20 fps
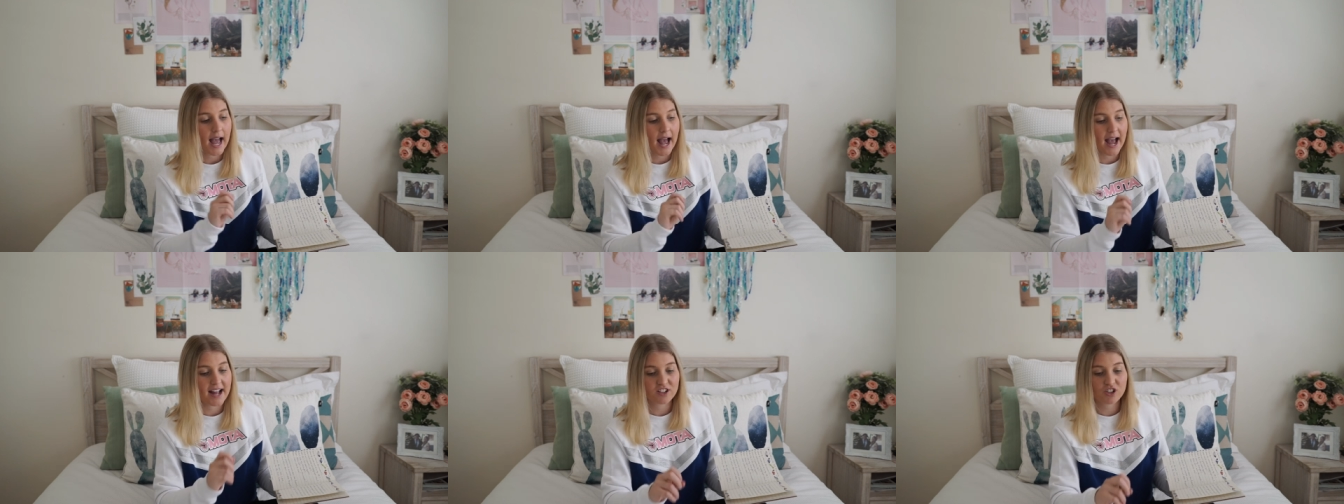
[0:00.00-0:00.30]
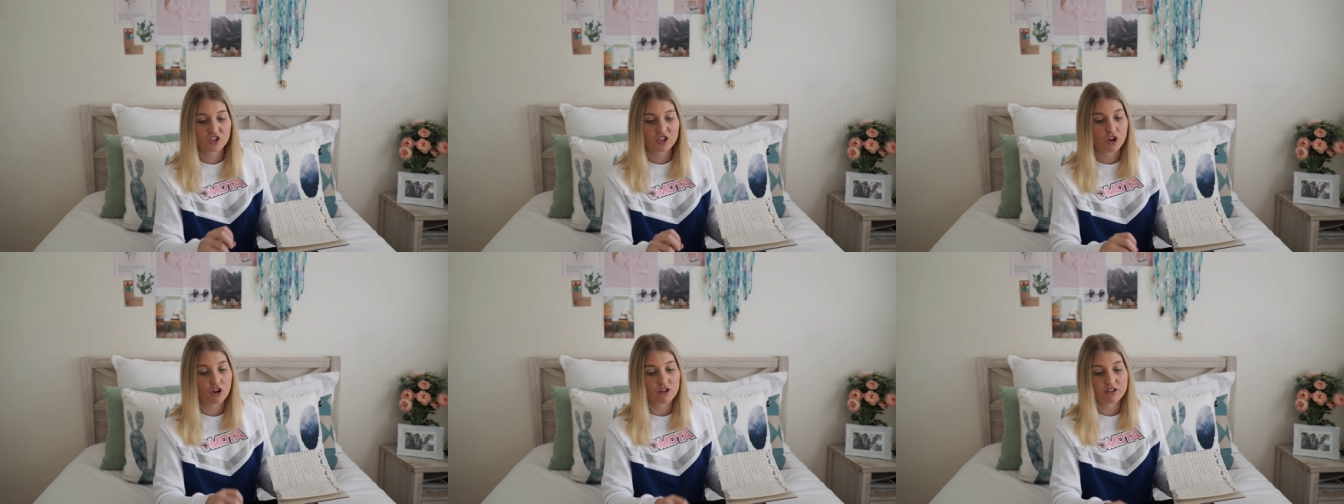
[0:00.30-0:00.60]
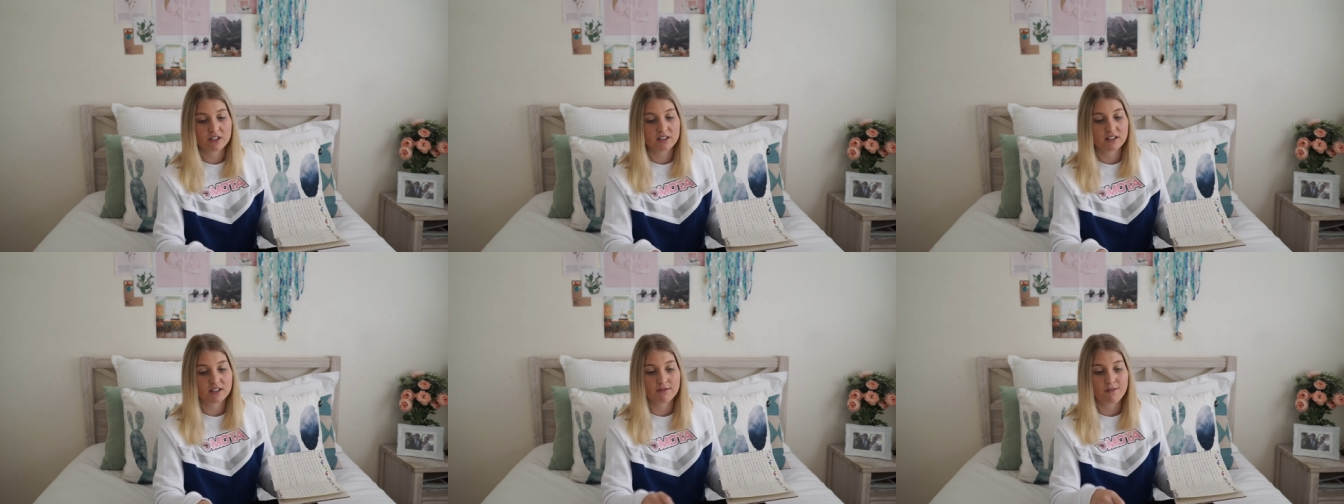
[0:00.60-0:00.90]
and just
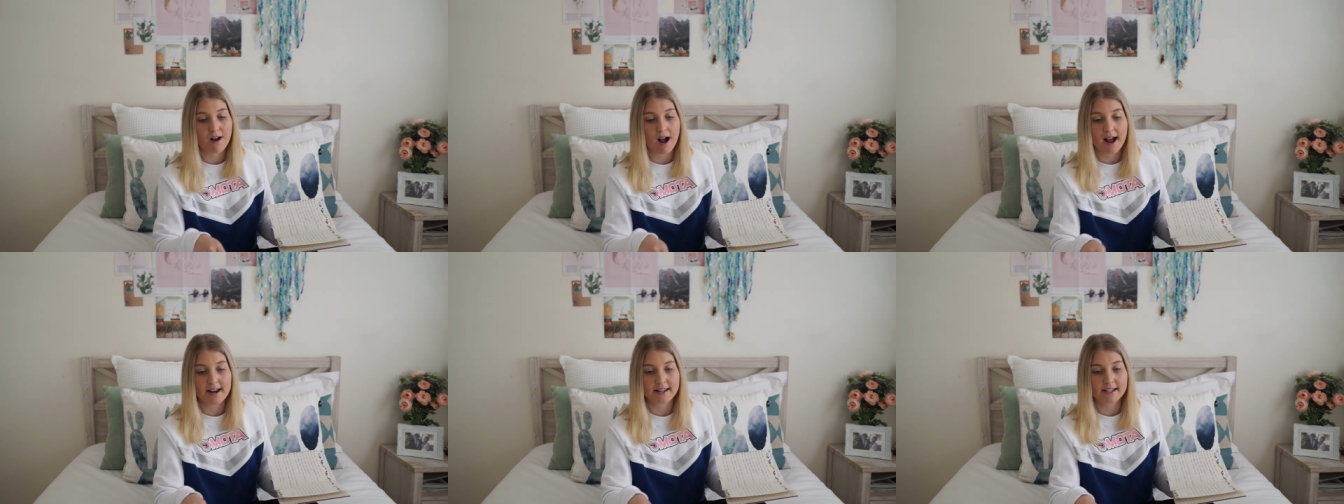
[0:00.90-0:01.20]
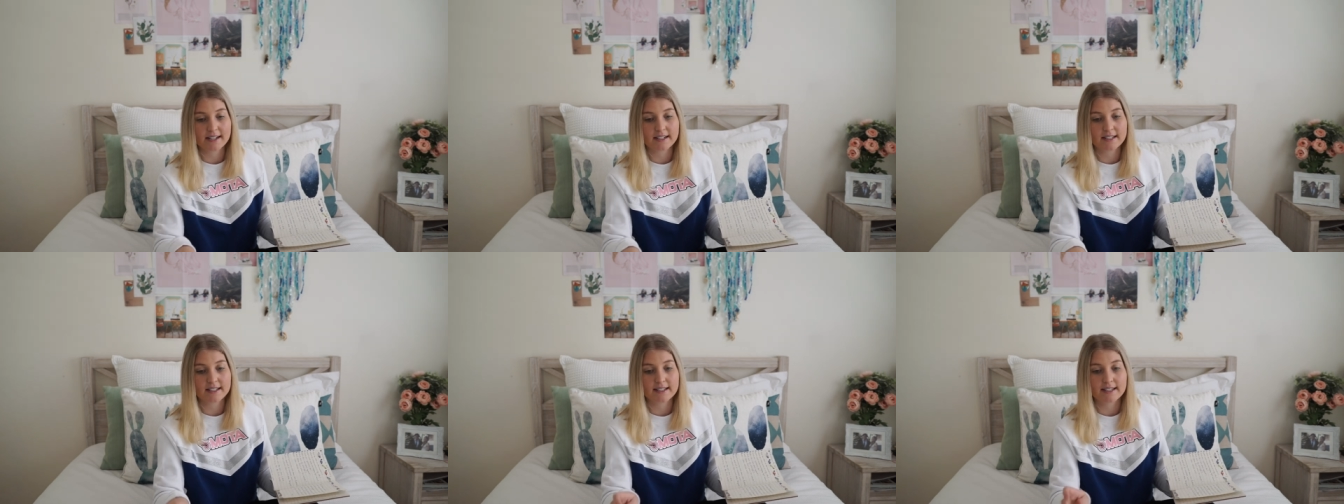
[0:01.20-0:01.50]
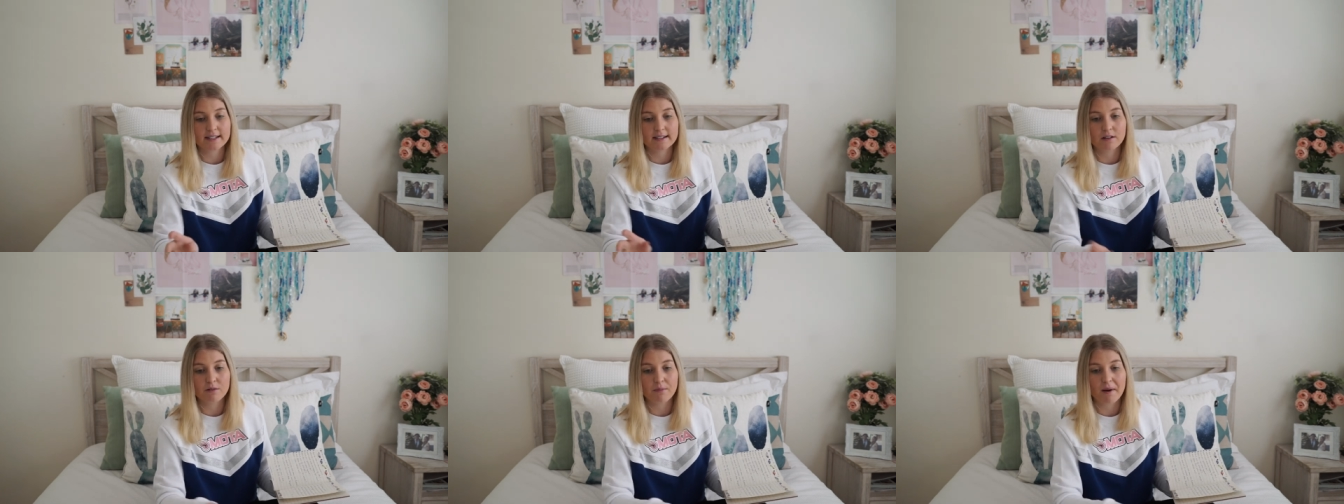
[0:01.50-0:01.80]
constantly writing
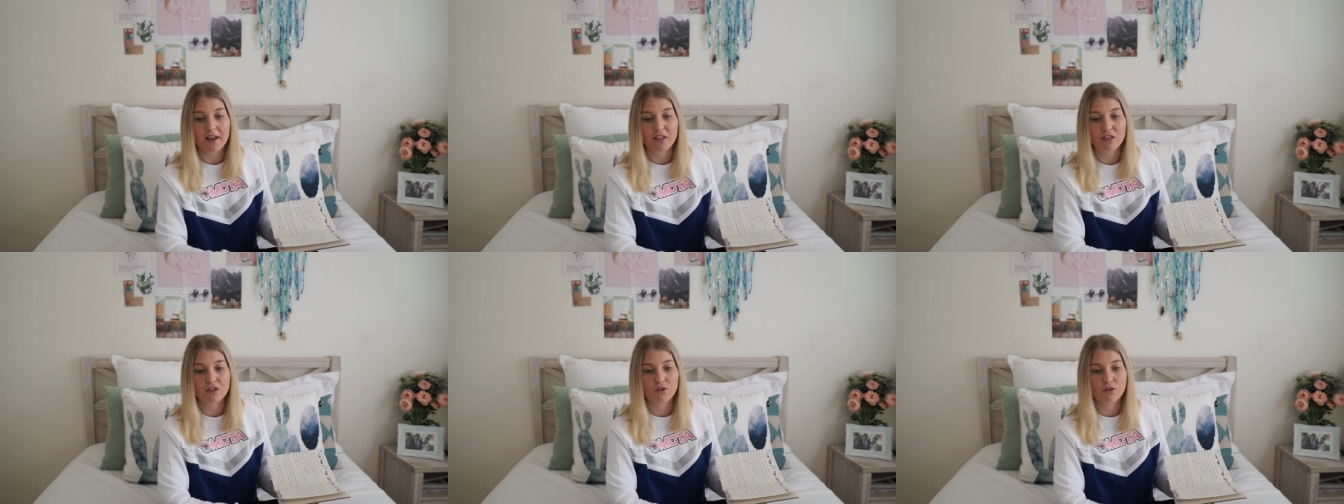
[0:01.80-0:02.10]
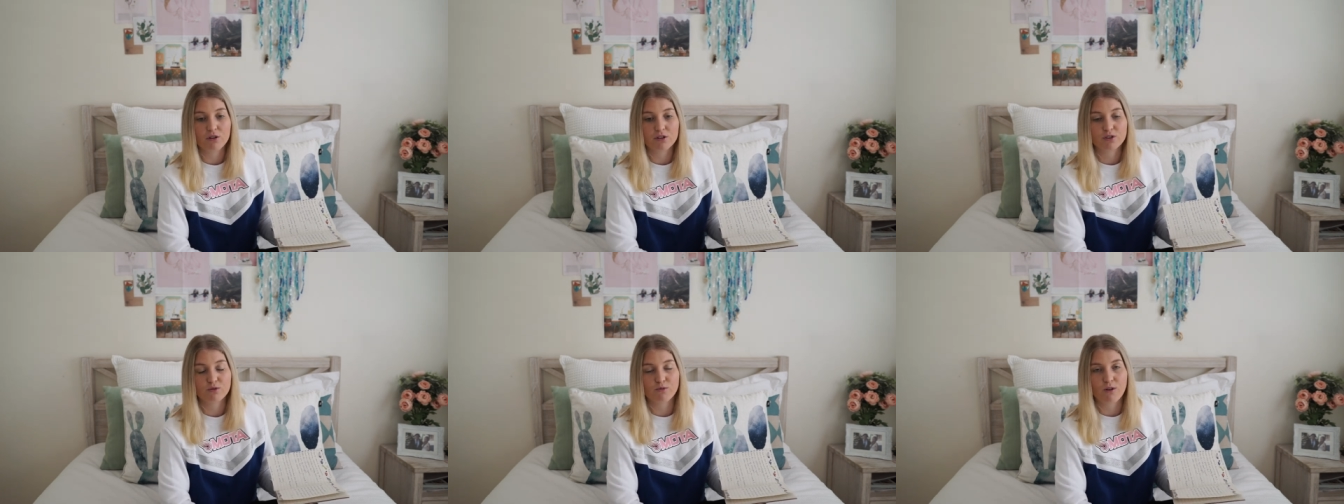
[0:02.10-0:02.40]
until my thoughts